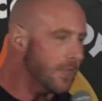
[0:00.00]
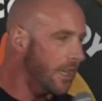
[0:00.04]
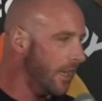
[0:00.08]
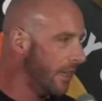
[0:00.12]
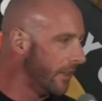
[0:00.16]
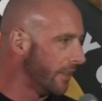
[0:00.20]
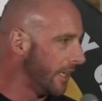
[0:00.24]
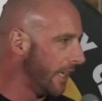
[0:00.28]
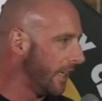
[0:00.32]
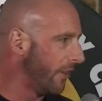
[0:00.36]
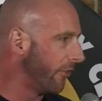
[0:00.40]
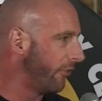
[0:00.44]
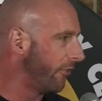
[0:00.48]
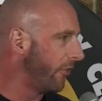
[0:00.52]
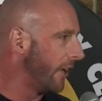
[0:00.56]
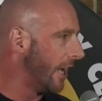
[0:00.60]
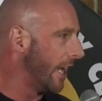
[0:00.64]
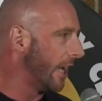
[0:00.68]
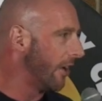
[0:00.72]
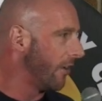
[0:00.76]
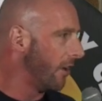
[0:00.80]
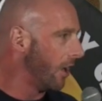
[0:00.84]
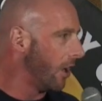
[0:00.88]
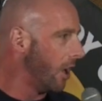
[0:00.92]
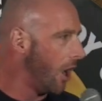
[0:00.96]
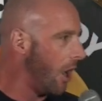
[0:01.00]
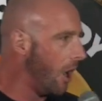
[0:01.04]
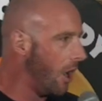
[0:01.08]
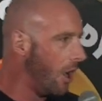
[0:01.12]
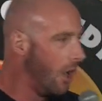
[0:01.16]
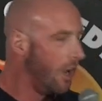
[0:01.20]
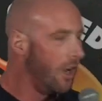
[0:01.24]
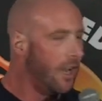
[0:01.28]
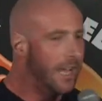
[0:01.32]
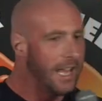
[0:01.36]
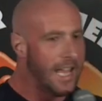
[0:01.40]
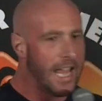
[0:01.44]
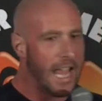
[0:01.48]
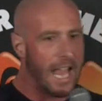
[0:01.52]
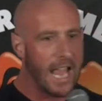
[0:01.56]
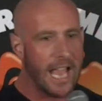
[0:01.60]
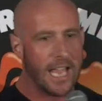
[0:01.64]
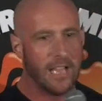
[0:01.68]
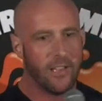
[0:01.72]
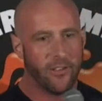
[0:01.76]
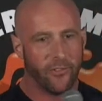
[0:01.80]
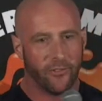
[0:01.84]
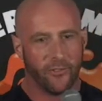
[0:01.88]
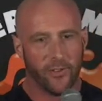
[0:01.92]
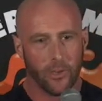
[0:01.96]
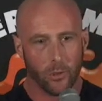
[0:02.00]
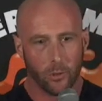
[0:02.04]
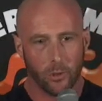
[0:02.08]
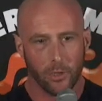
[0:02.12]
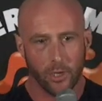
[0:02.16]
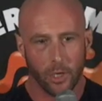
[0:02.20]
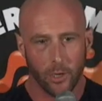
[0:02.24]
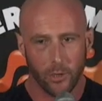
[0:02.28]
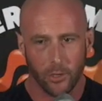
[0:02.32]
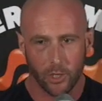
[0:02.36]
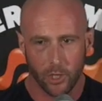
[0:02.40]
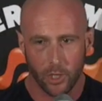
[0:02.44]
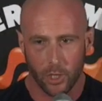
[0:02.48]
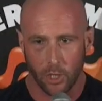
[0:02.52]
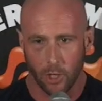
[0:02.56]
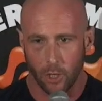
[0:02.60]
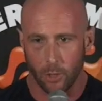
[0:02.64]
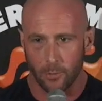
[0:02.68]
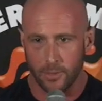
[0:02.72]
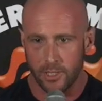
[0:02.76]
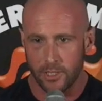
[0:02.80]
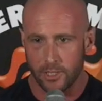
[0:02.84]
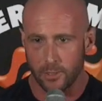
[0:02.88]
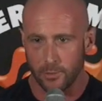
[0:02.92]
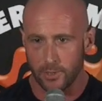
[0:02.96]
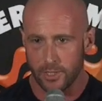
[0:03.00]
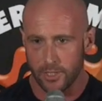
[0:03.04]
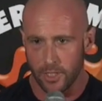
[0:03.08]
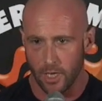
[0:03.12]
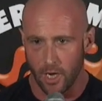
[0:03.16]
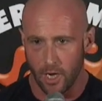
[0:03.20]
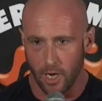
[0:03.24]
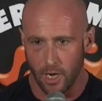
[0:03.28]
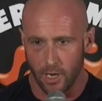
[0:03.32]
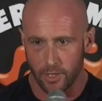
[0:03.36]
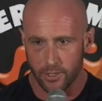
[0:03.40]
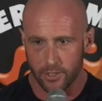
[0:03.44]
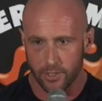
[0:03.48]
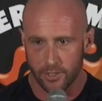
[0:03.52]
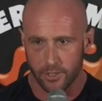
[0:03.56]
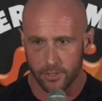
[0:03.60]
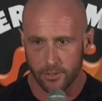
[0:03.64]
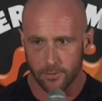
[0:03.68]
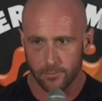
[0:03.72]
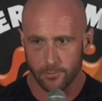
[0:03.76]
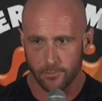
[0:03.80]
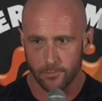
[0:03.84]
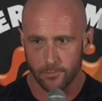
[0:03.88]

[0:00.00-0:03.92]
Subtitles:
And then I fire a hot, hate-filled load of cum into his arse.